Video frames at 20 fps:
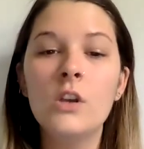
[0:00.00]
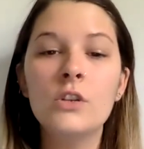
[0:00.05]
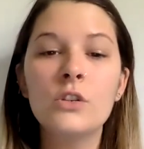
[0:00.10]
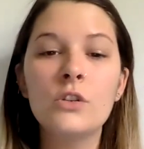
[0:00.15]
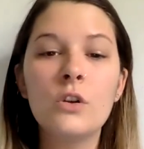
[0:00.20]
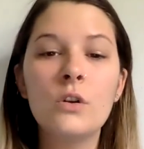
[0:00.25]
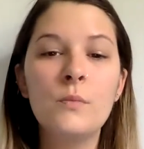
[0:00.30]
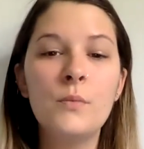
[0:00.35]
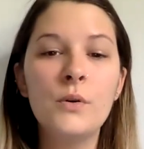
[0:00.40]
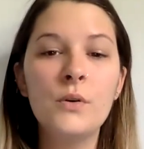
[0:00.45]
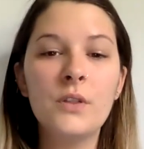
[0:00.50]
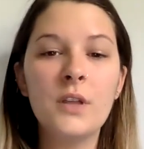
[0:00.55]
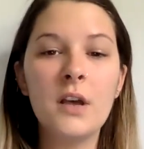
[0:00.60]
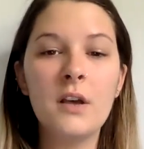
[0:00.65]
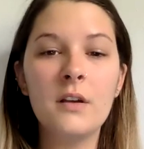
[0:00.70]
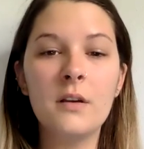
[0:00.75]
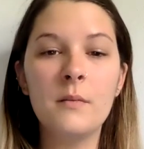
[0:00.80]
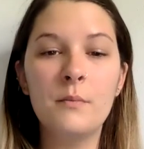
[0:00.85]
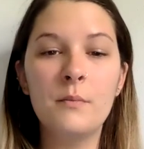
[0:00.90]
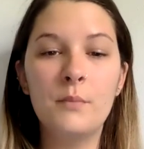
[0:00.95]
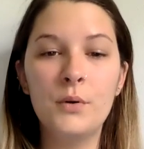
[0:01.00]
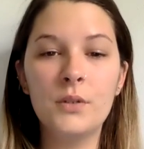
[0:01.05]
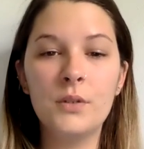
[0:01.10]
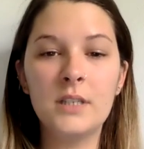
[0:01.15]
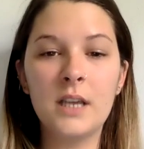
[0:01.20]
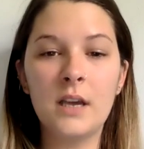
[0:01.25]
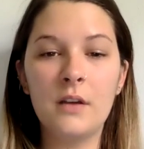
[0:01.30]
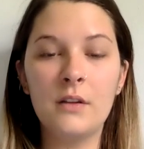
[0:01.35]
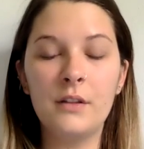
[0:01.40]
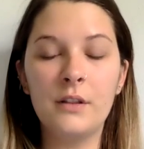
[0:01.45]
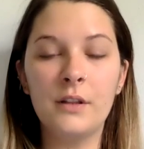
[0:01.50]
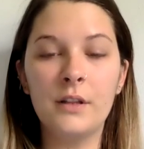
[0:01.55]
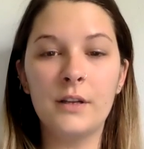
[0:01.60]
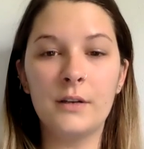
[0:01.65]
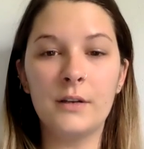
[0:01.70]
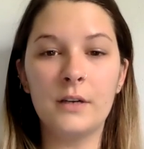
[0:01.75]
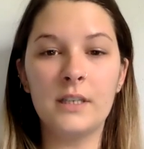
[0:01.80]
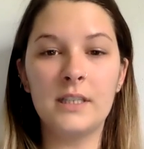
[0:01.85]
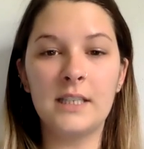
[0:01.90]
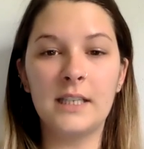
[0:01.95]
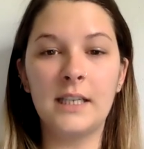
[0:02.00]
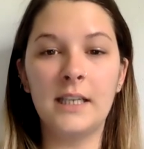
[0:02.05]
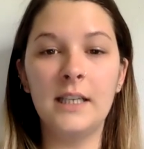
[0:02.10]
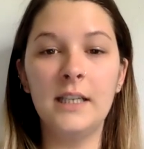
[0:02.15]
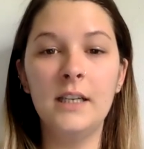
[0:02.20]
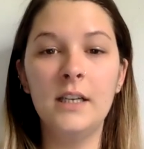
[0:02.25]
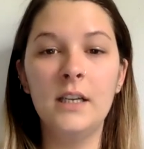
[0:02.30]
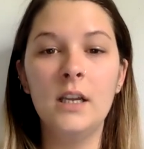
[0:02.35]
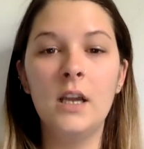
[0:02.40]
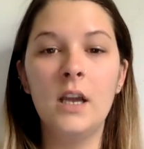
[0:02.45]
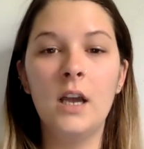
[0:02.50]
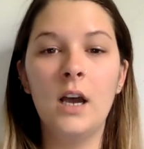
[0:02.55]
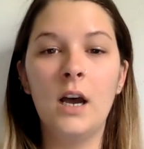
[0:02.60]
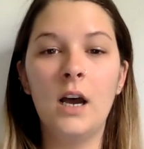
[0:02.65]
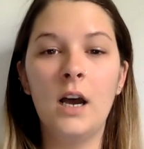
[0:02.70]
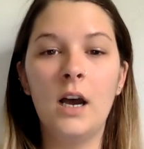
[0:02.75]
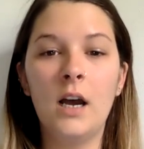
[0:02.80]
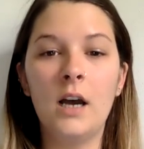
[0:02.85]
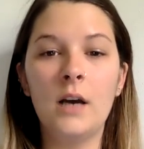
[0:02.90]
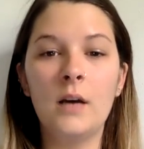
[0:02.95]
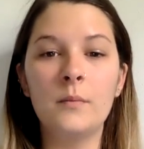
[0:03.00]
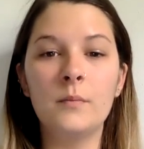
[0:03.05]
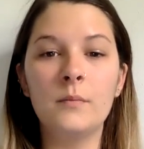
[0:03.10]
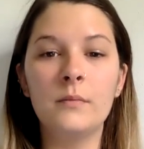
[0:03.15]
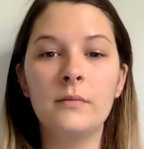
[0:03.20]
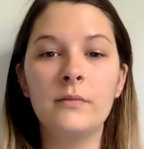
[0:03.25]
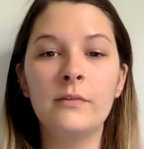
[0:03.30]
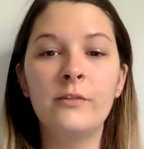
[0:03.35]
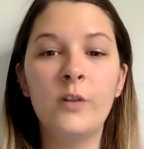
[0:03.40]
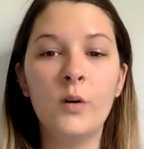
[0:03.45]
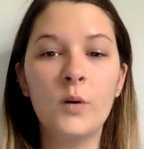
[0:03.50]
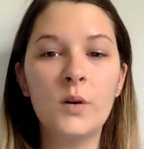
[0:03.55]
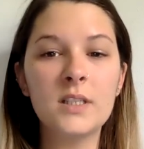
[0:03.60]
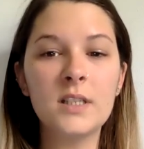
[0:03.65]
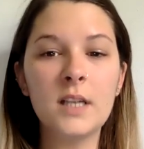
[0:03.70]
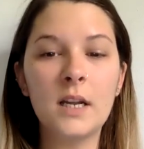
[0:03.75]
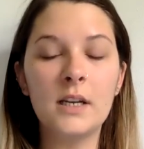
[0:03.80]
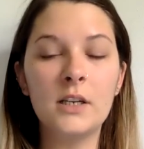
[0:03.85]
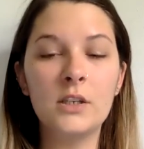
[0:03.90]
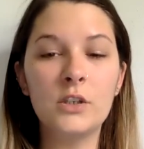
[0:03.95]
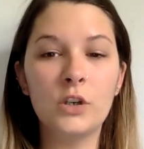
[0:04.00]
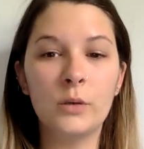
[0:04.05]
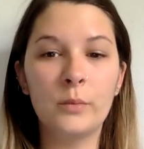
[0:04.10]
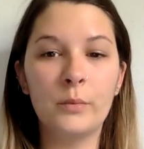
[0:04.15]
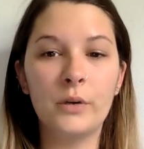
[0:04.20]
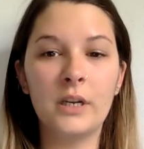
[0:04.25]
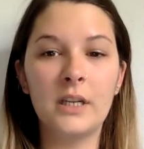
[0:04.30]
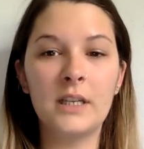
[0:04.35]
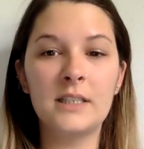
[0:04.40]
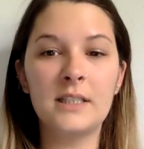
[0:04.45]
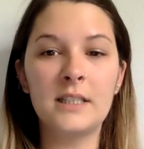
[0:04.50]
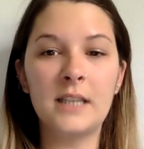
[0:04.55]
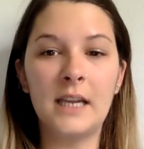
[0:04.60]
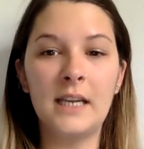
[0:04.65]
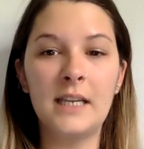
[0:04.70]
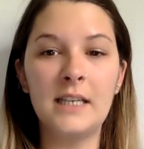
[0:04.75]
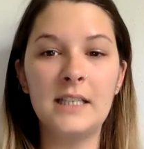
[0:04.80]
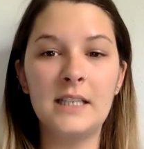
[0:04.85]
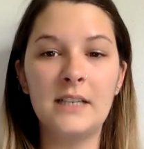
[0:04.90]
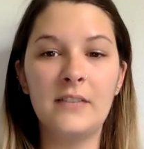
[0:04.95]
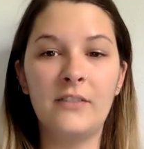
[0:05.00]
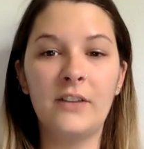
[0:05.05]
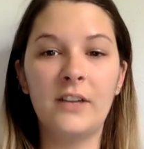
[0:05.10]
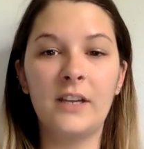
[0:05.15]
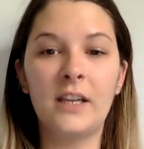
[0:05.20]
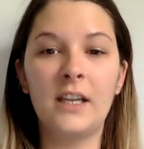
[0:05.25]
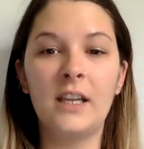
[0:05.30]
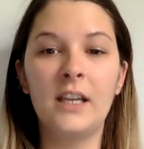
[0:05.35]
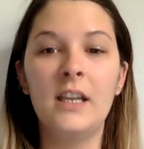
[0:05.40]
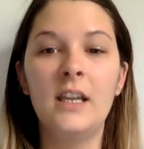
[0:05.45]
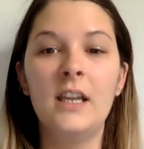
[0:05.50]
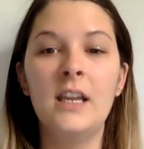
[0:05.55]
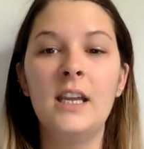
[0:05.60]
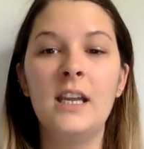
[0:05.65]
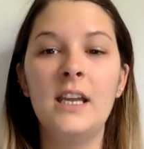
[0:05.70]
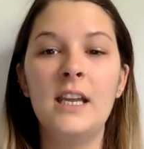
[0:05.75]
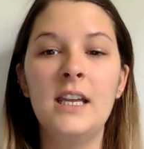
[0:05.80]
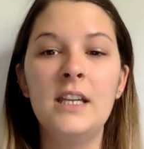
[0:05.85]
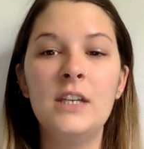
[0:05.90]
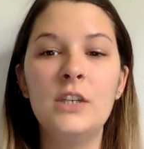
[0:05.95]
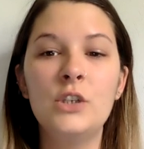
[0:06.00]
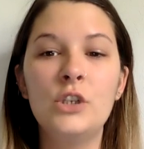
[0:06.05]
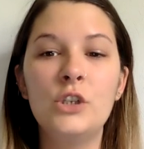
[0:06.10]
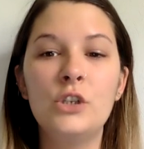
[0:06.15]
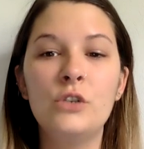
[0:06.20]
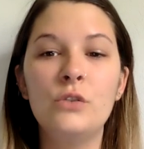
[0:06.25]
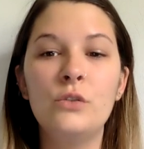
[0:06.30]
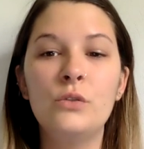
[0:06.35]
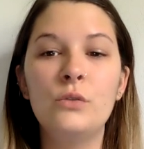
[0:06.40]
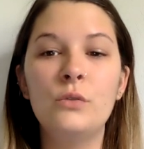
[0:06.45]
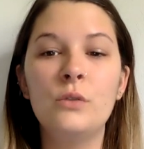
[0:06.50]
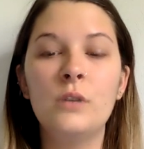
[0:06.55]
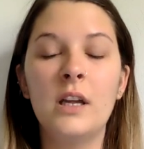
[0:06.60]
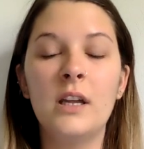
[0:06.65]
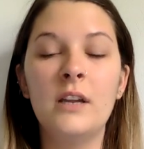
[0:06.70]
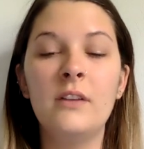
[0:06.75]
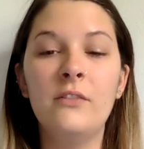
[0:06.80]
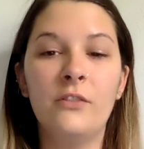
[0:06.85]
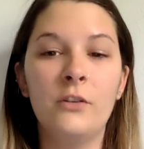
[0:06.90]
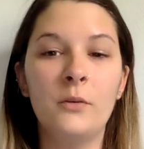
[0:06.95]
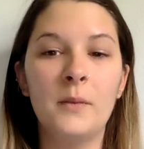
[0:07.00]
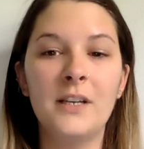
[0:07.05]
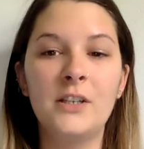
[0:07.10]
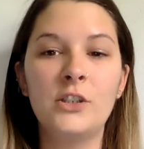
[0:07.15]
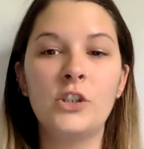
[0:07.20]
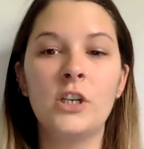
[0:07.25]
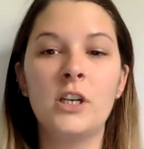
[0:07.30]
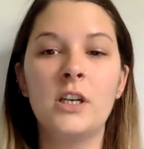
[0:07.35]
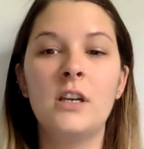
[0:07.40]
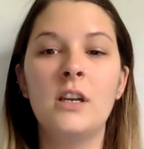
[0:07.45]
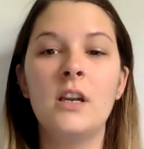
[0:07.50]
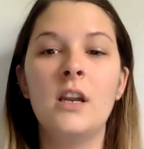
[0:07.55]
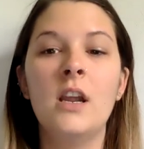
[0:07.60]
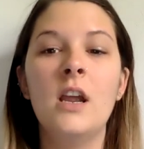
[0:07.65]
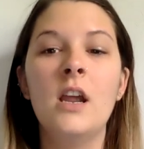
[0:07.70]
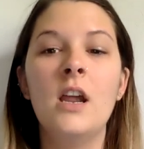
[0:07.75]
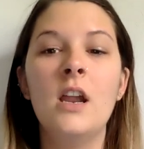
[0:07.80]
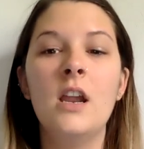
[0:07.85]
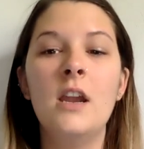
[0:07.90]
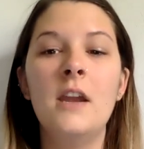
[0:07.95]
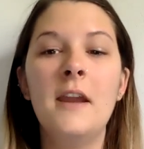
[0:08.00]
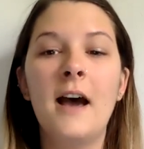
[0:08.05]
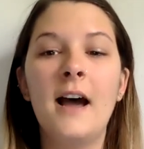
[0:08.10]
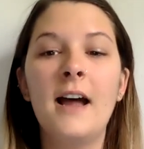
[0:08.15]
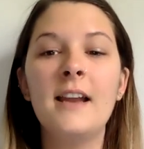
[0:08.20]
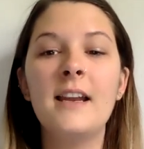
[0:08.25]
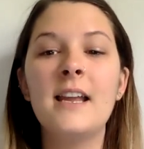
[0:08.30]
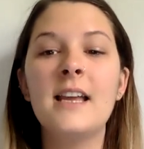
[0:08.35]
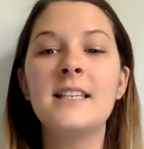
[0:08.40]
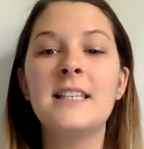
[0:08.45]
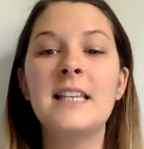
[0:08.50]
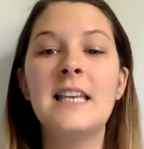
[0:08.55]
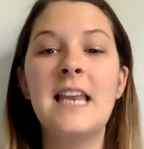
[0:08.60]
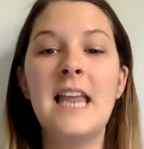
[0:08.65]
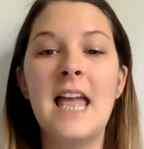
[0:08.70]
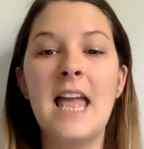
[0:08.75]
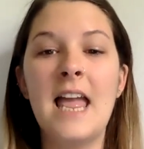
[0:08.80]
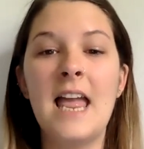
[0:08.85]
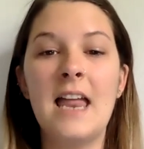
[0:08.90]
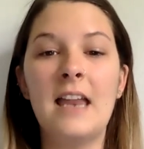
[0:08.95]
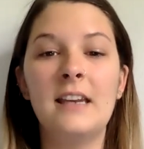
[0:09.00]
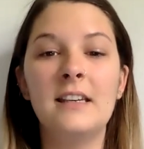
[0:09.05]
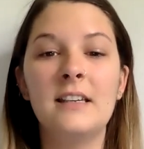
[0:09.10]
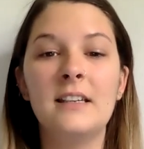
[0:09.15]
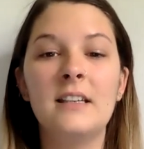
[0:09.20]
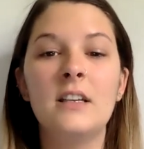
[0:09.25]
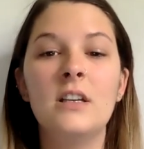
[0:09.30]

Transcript: So to boost health literacy, focus on interpreting scientific into information not as an end.